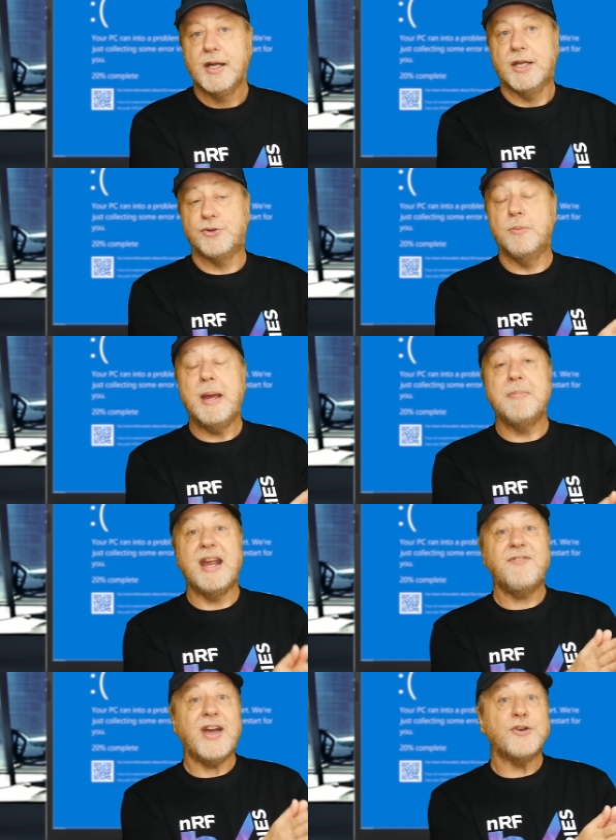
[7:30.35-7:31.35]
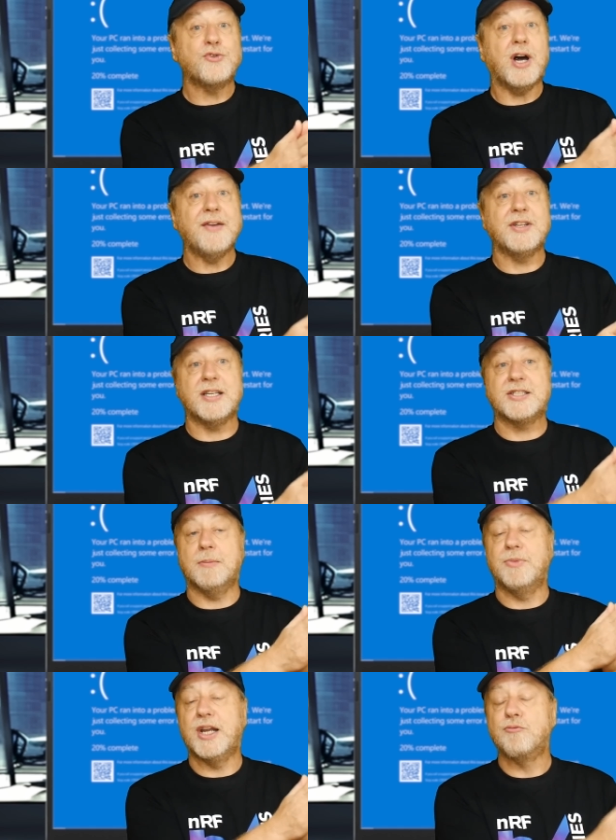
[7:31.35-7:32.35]
And so remember, if that driver does
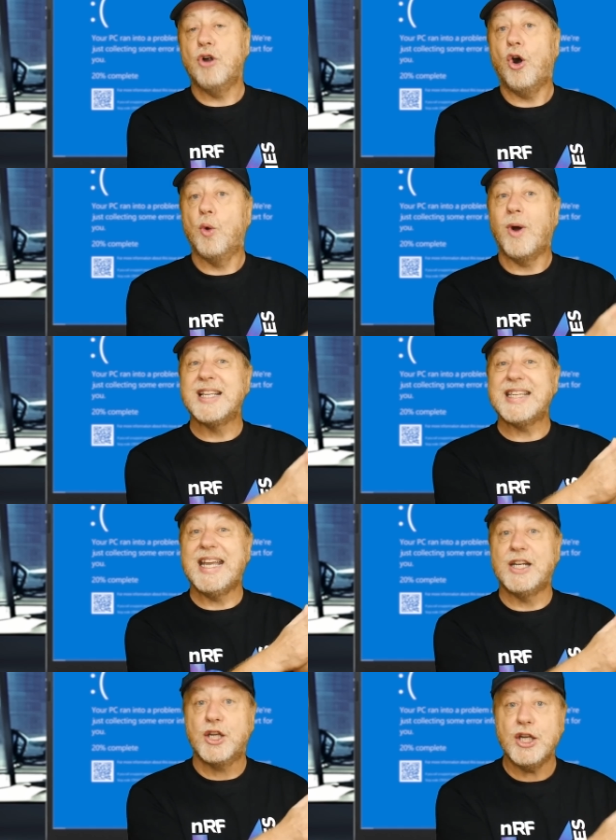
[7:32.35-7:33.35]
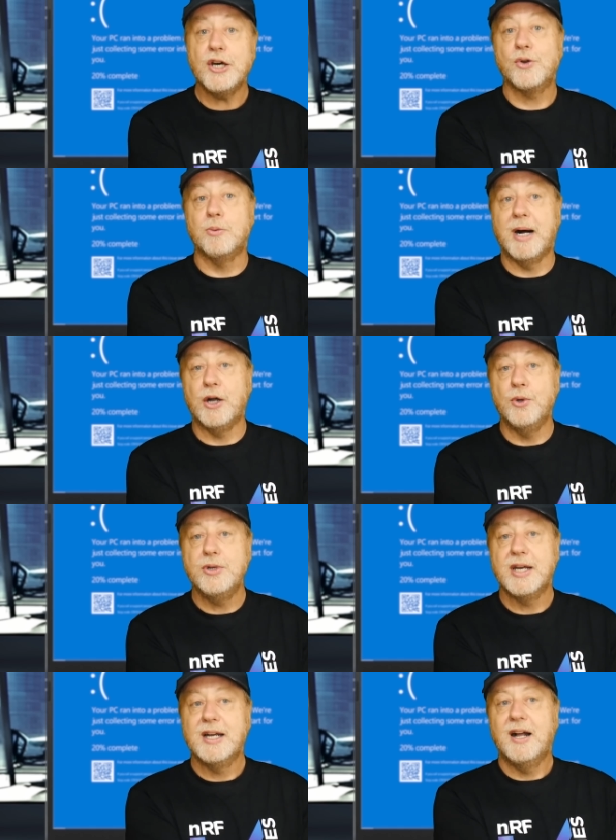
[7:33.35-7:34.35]
something wrong while it's in kernel
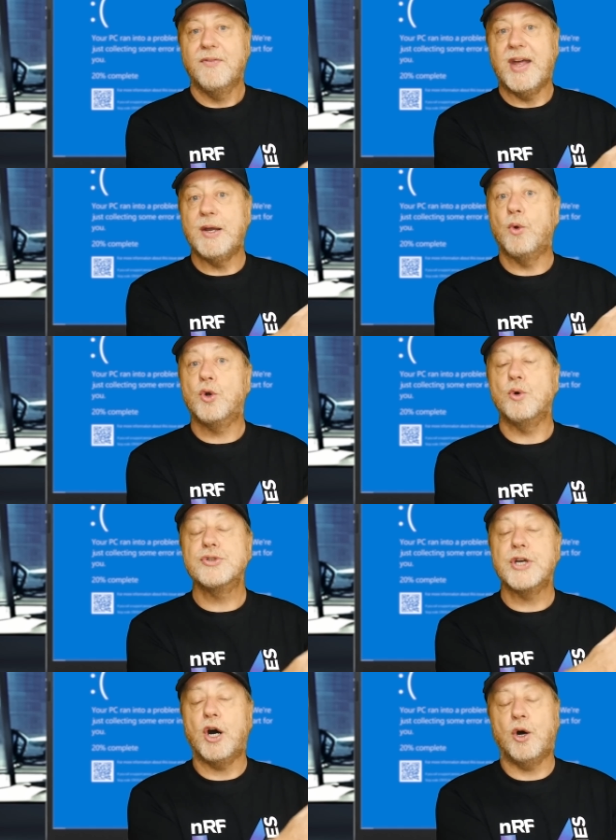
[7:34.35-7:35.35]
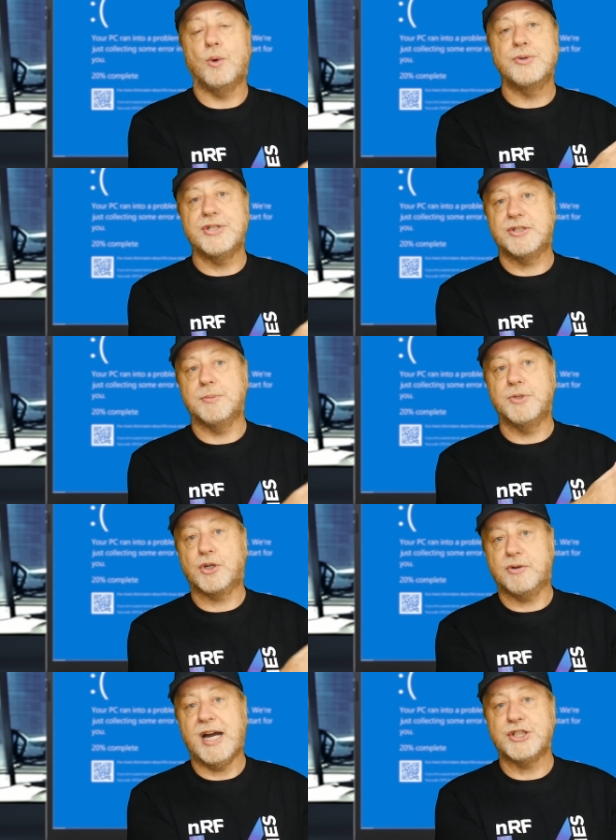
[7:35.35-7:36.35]
mode, then it will cause the whole system to
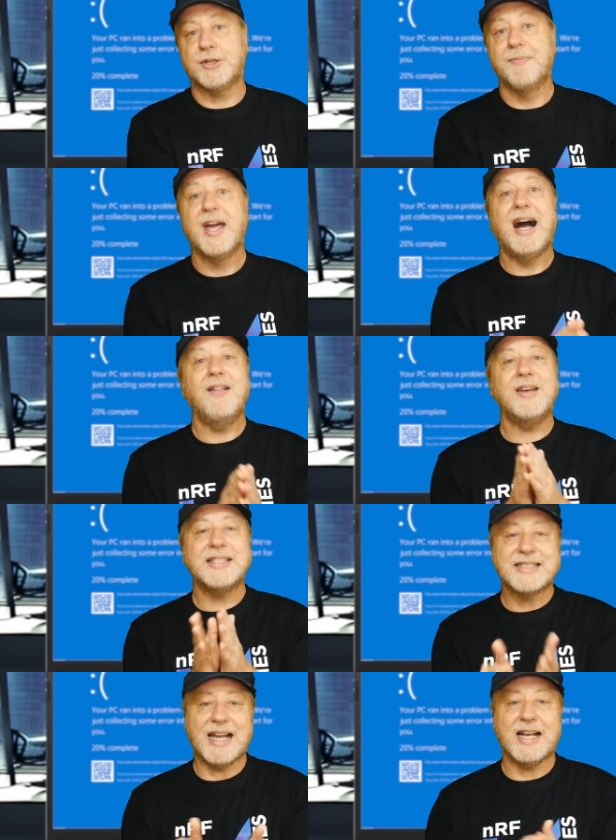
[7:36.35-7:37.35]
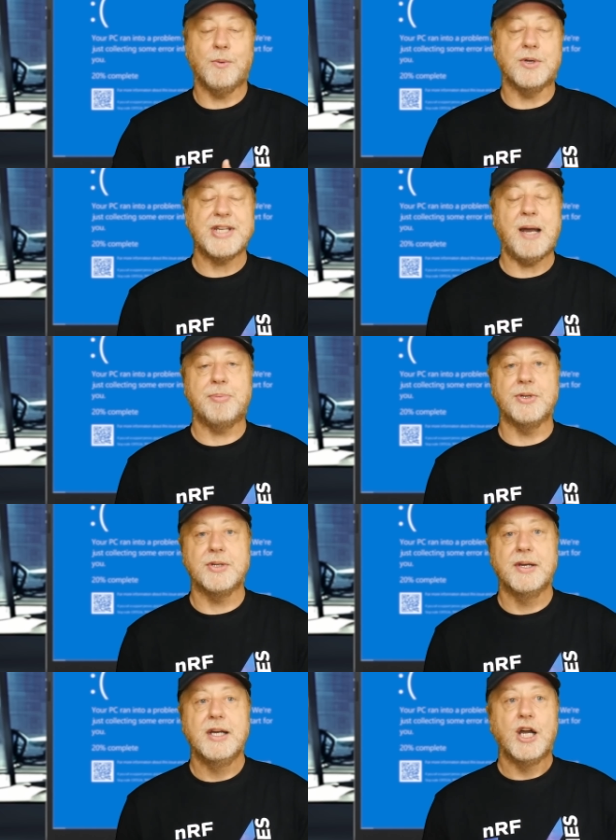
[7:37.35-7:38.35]
crash. And that's exactly what's happened.
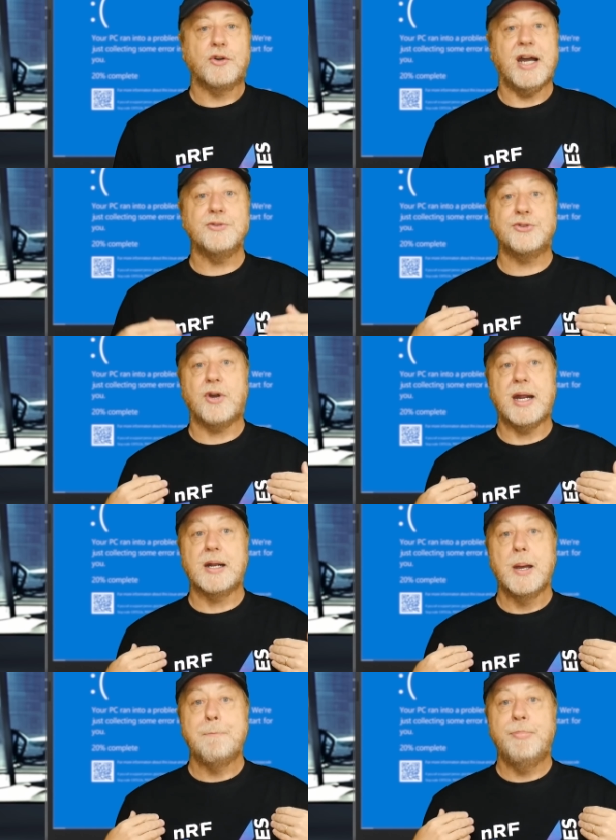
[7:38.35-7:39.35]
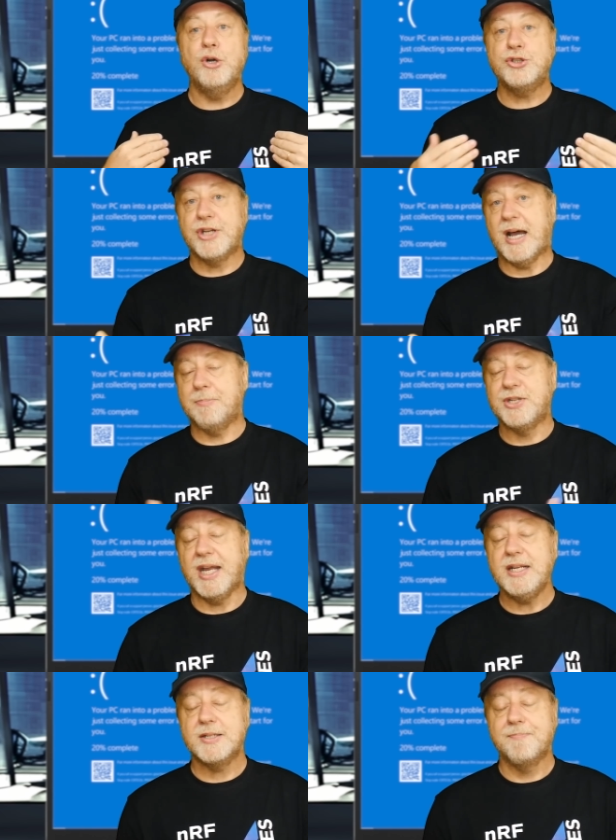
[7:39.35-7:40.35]
CrowdStrike pushed an
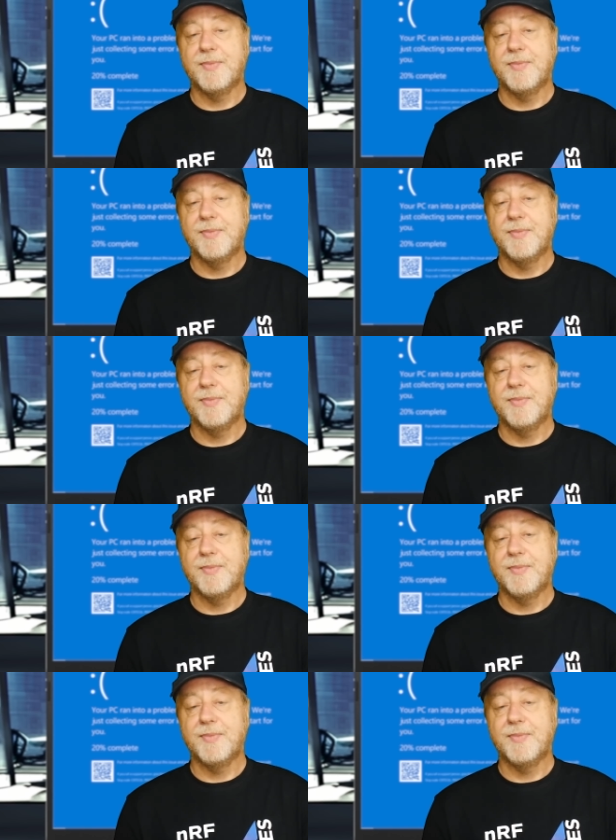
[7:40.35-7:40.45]
update.